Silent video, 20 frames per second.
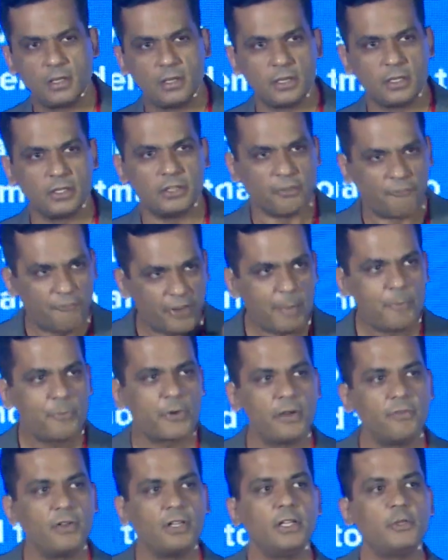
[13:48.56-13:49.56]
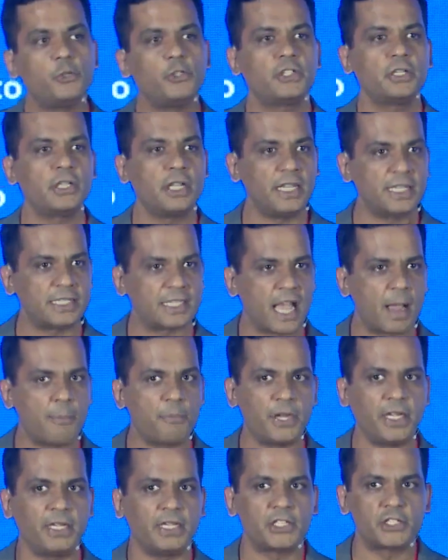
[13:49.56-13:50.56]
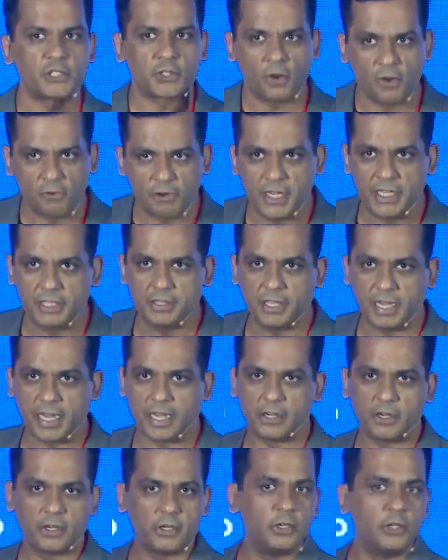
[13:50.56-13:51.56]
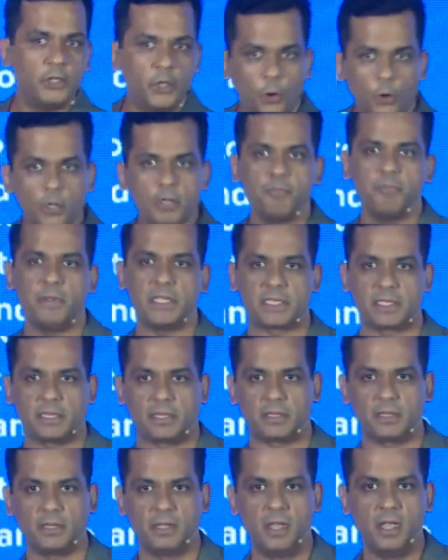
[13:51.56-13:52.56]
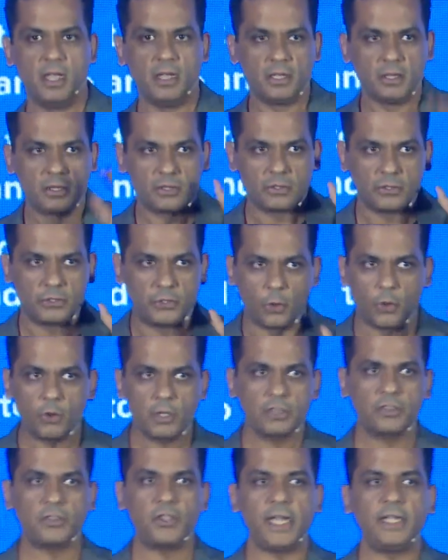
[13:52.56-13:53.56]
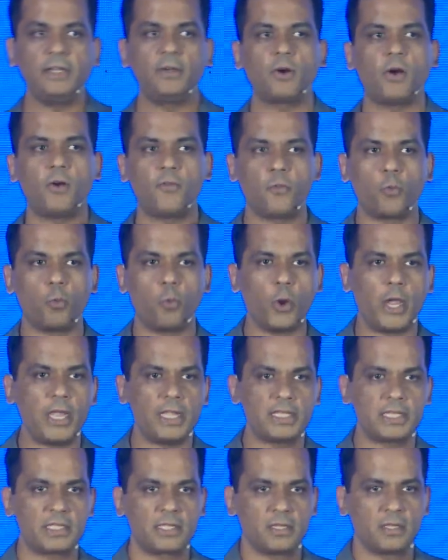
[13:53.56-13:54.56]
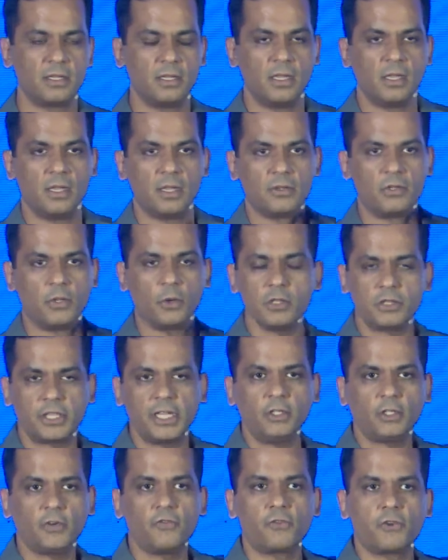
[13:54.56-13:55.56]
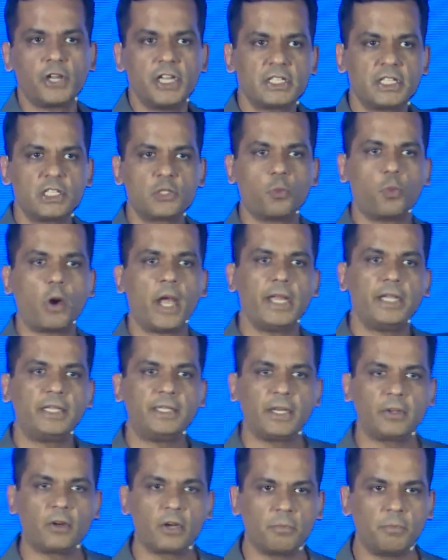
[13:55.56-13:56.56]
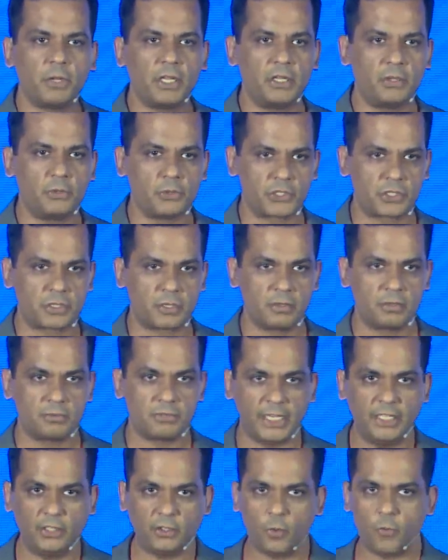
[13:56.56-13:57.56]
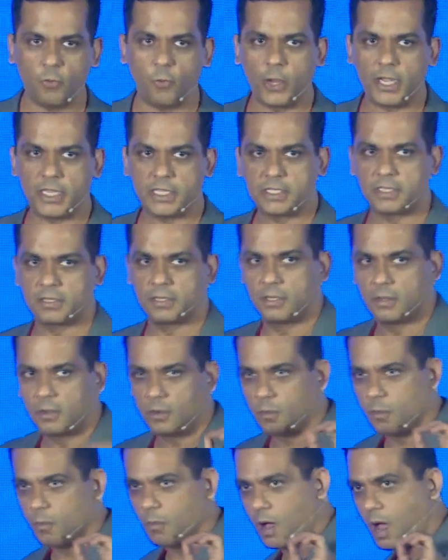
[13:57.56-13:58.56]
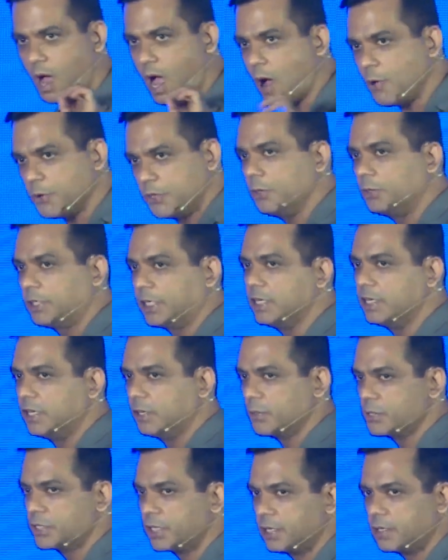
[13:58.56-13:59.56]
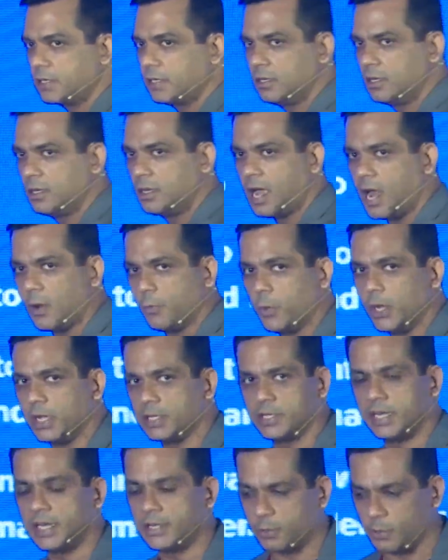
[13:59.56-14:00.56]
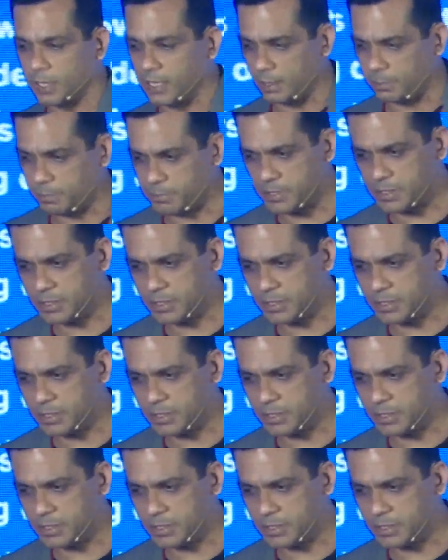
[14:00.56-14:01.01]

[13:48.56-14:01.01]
The web revolution is happening. It's already there. Don't miss it. Don't think of reasons why it cannot be used. Think of ways how you can use it, and we are there to help.